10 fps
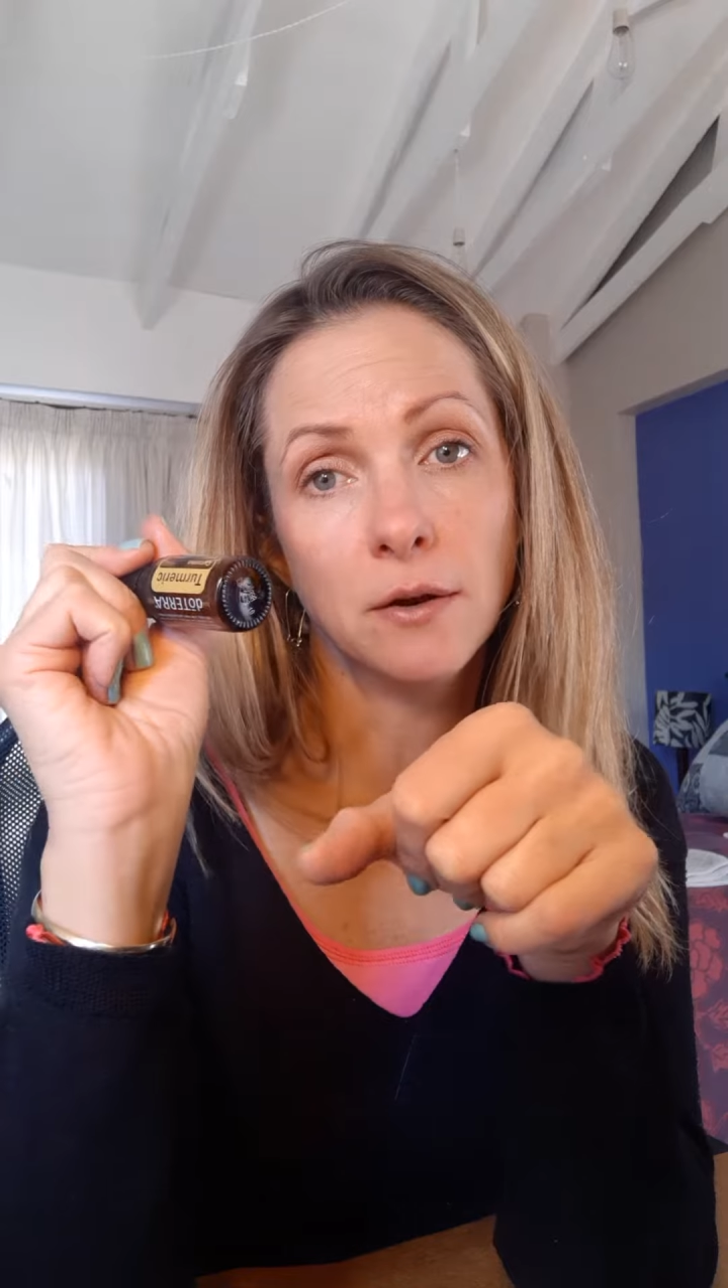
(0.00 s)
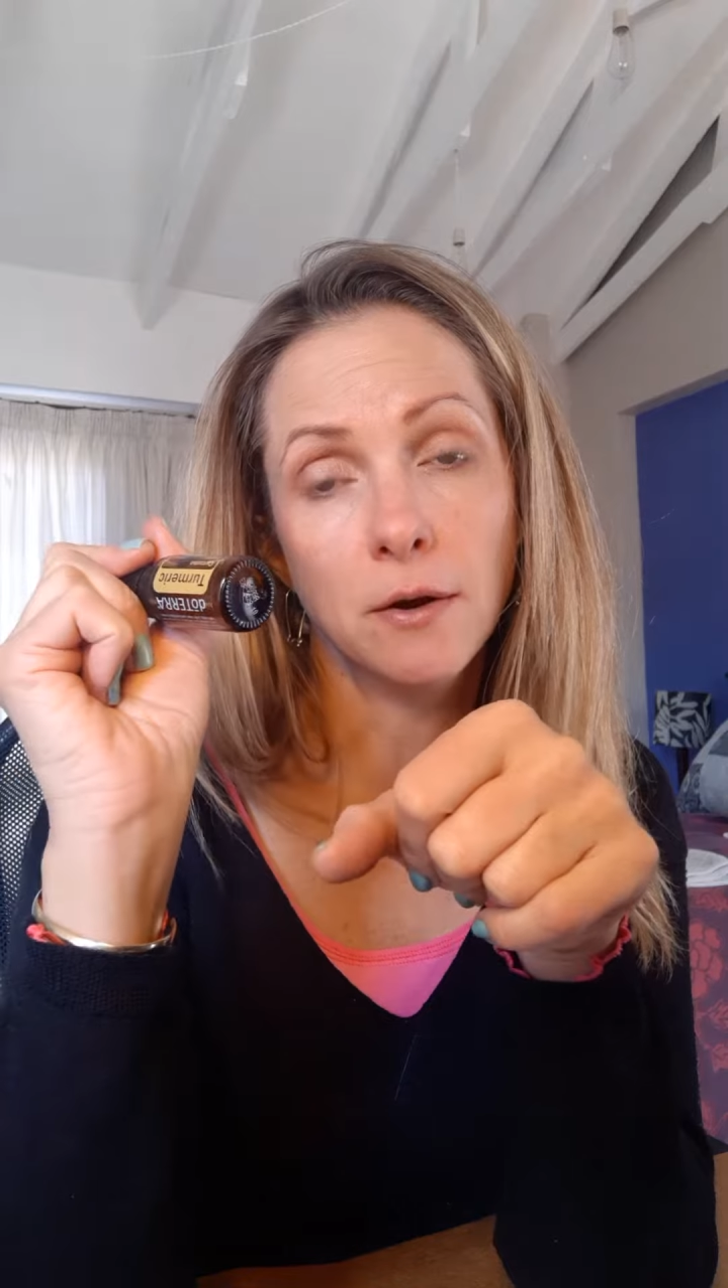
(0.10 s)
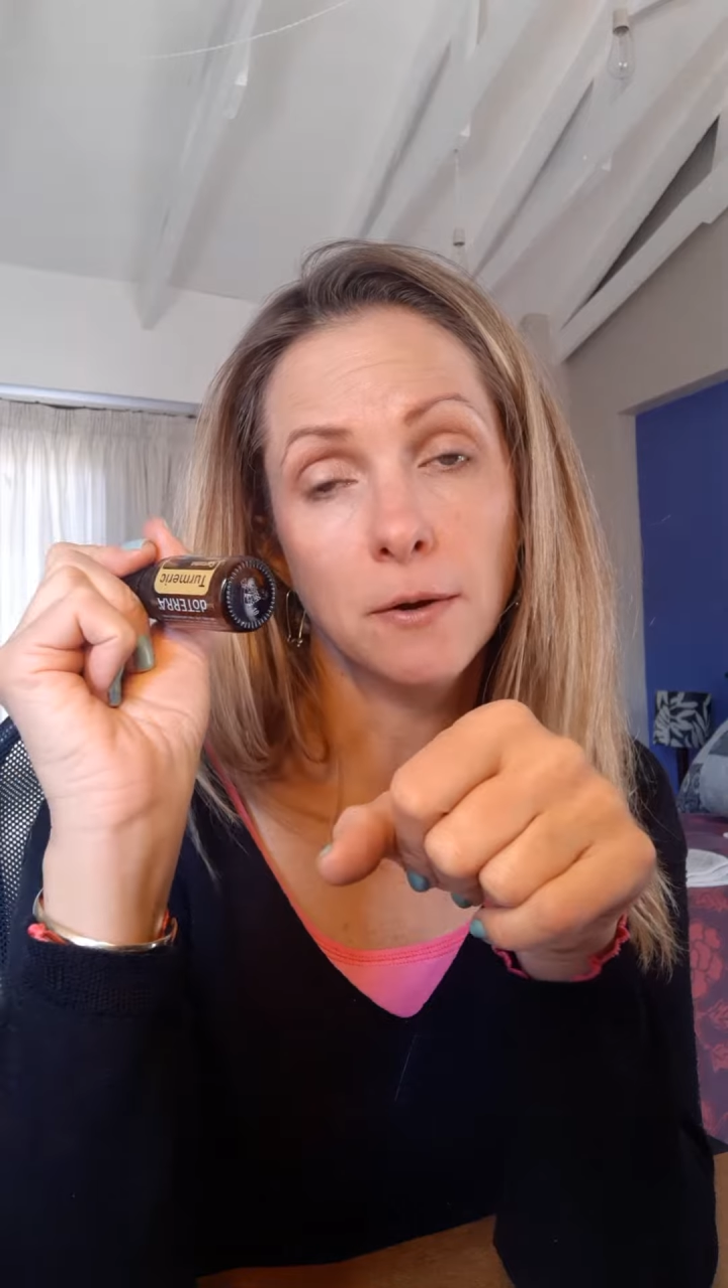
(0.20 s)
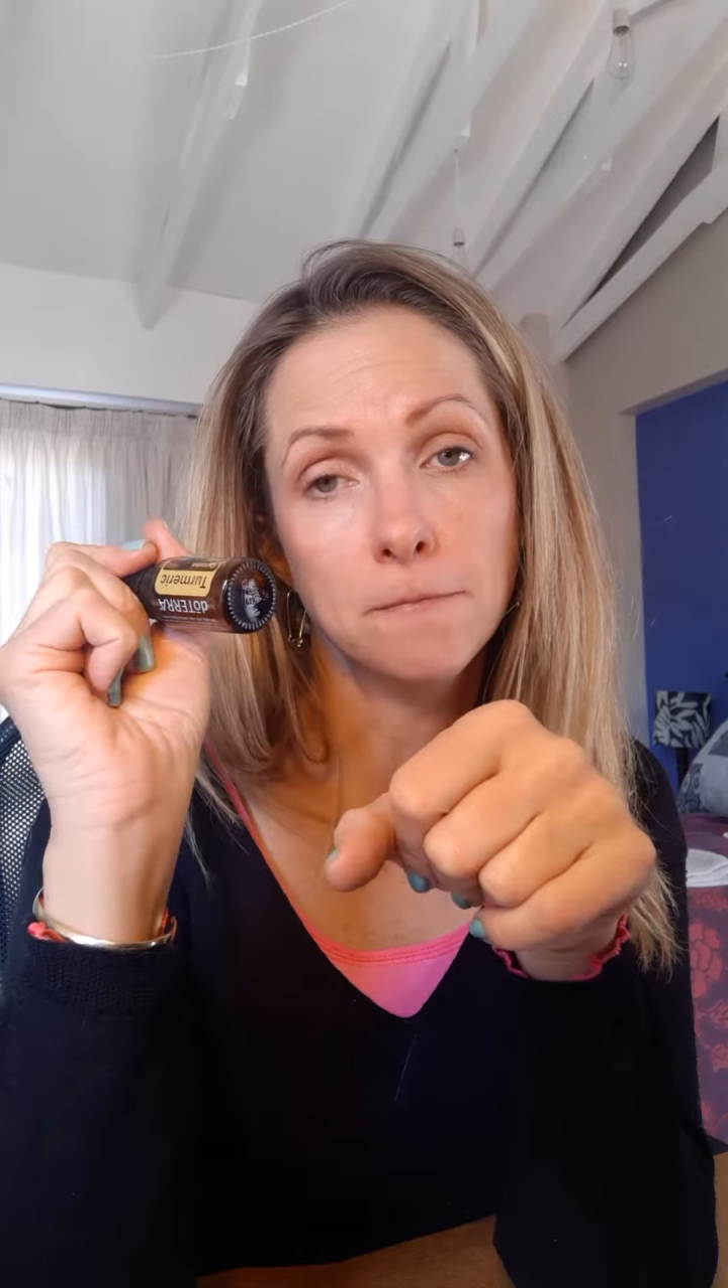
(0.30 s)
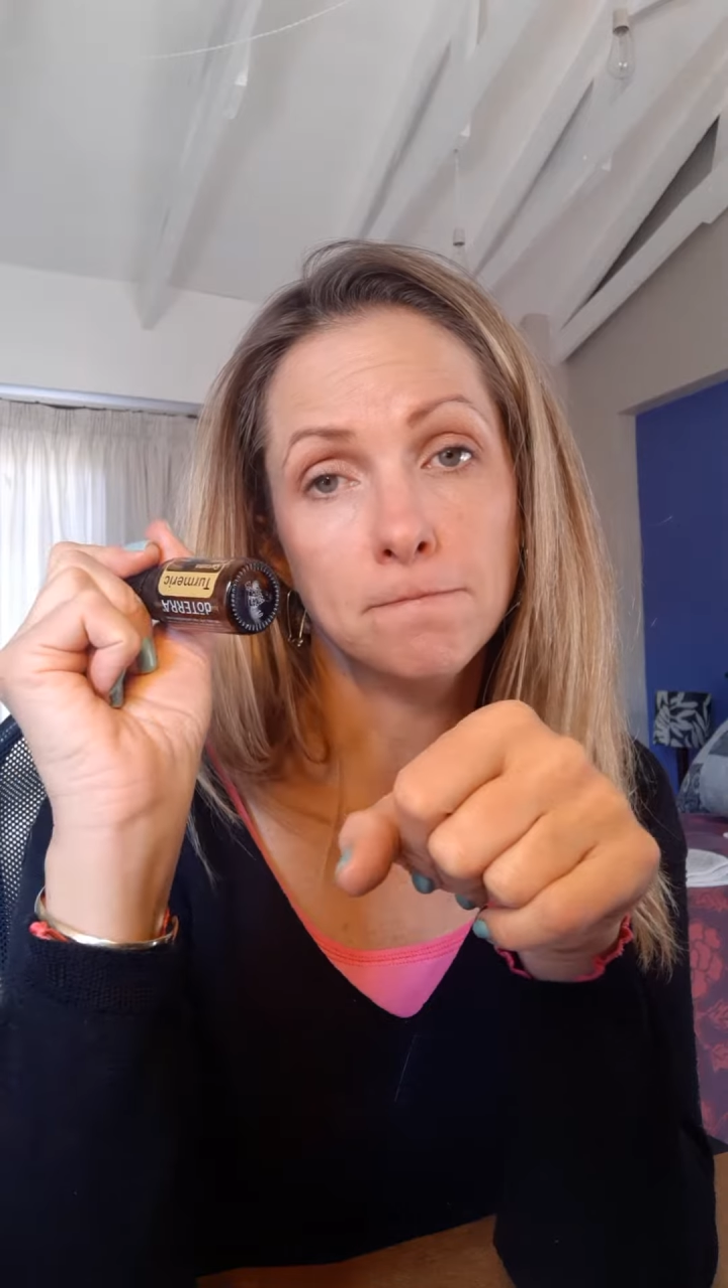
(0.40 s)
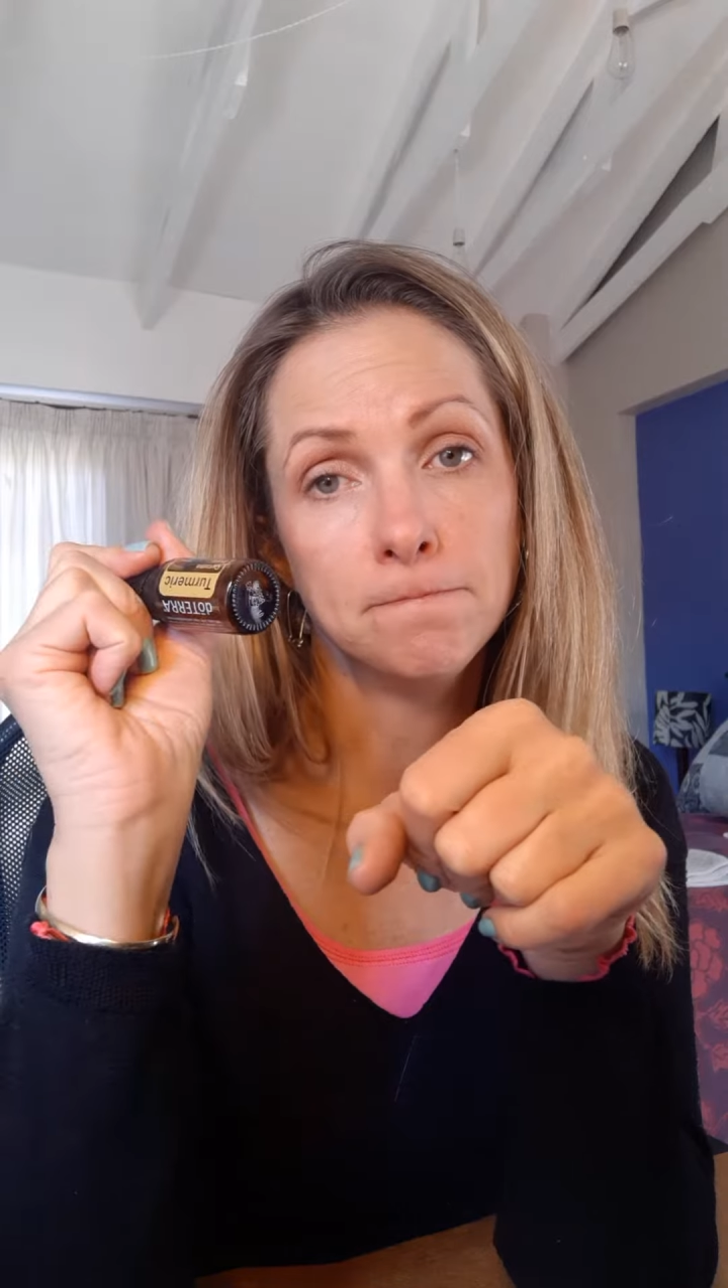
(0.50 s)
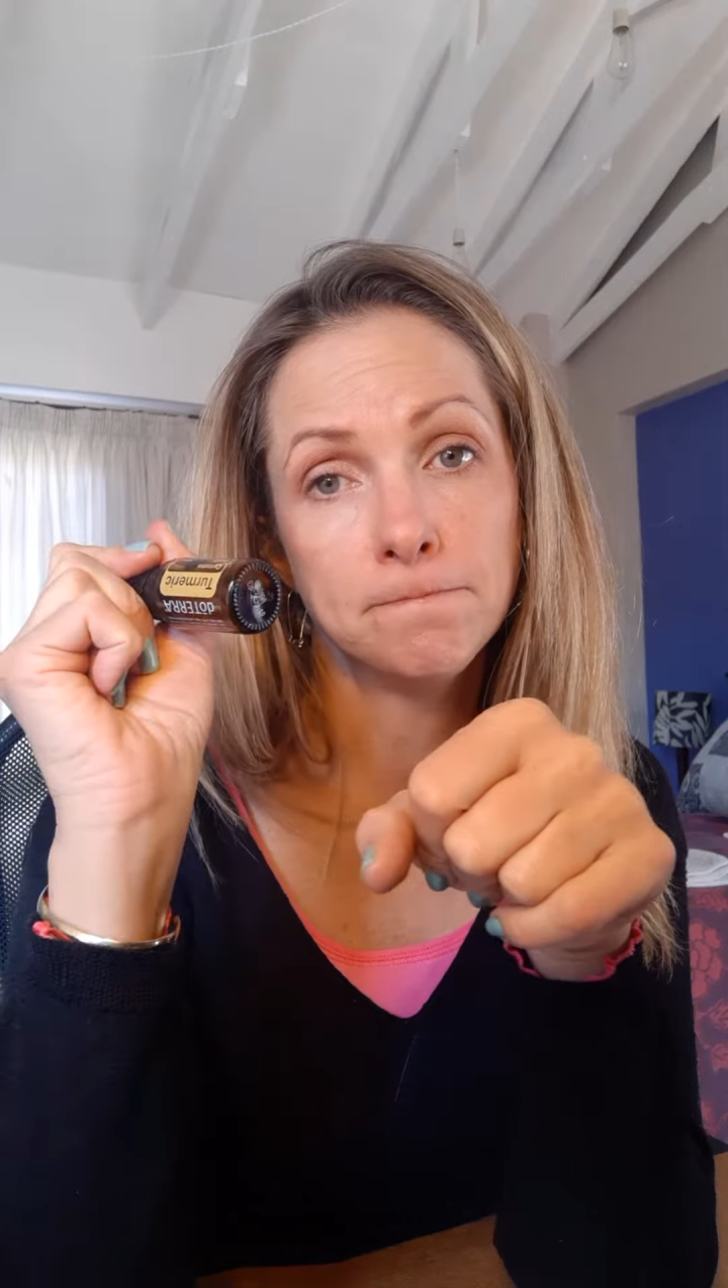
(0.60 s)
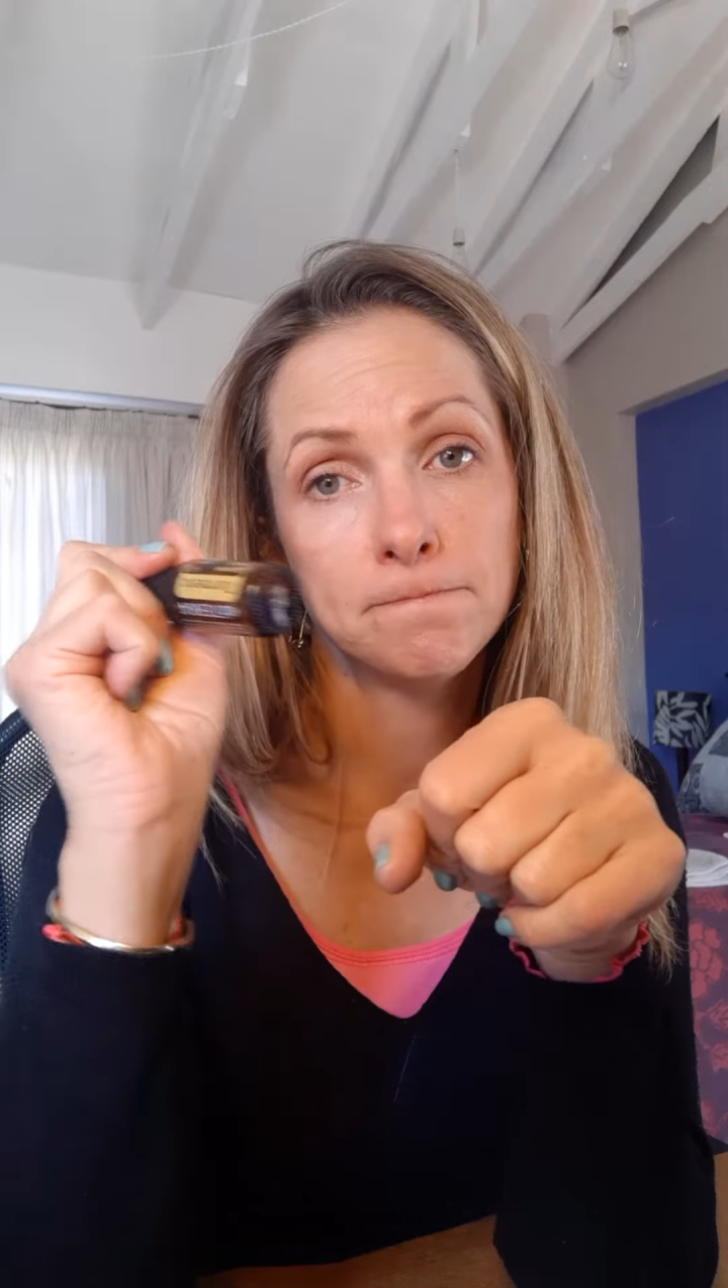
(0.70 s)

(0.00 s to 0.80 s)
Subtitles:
on